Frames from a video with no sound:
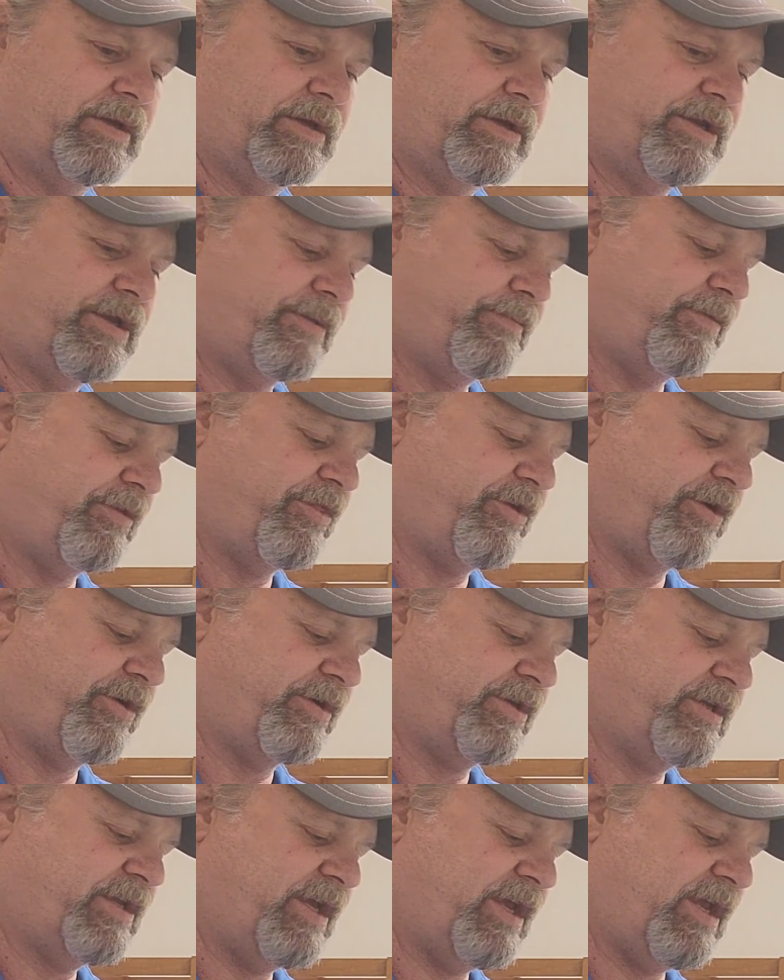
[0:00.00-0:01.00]
Number
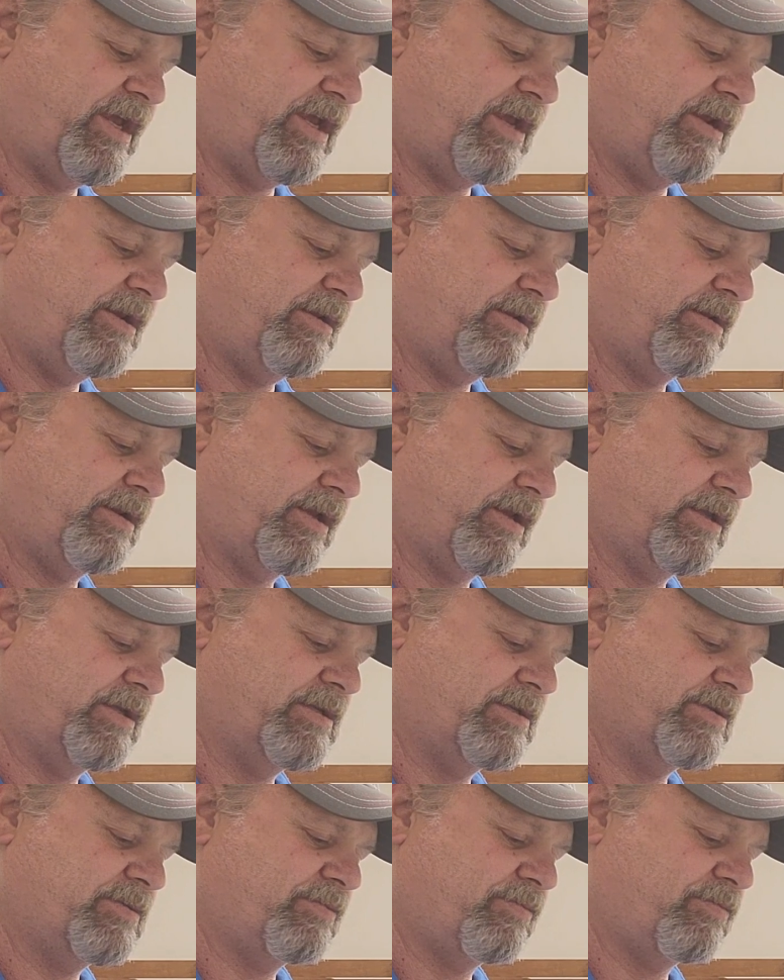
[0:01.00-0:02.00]
13
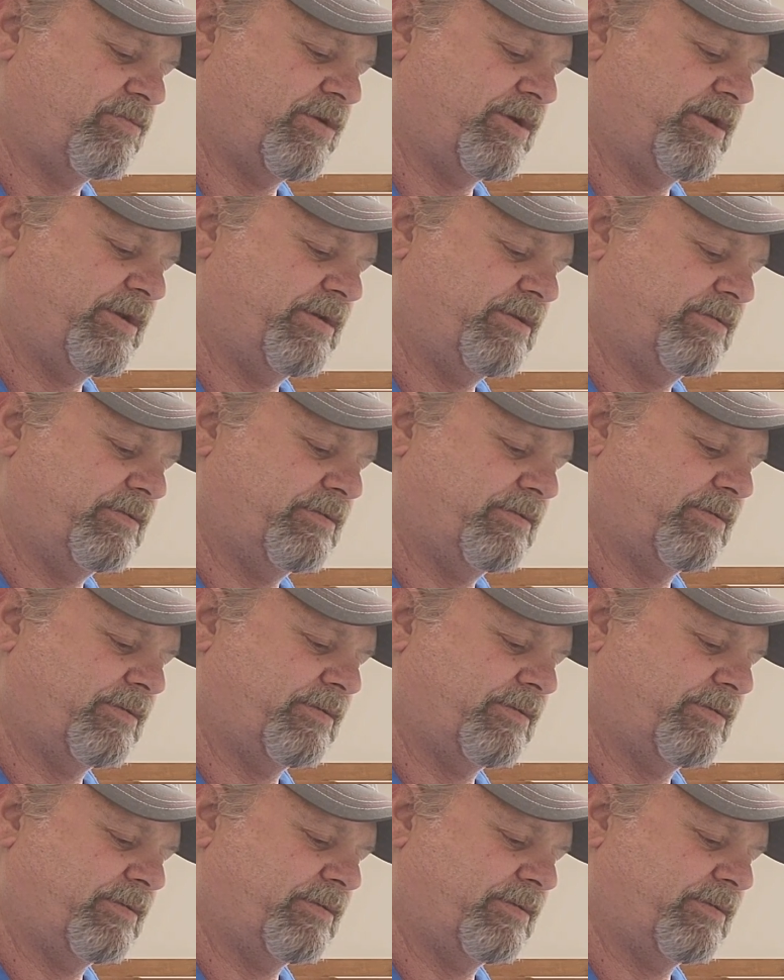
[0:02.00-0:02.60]
is one